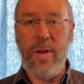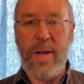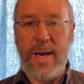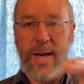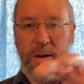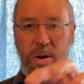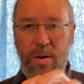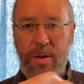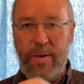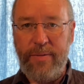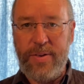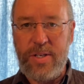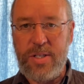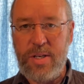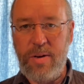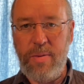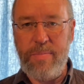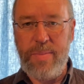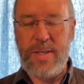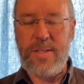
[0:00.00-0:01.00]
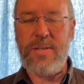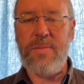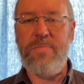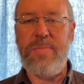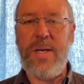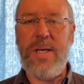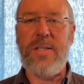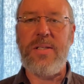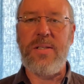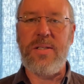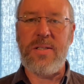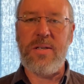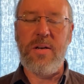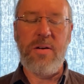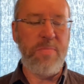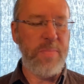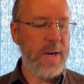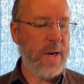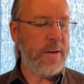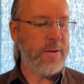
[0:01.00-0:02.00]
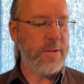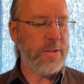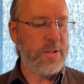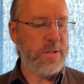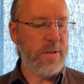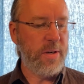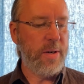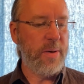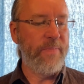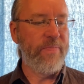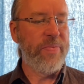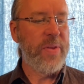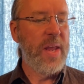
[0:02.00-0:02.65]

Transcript: in all of its little bits and pieces could be understood.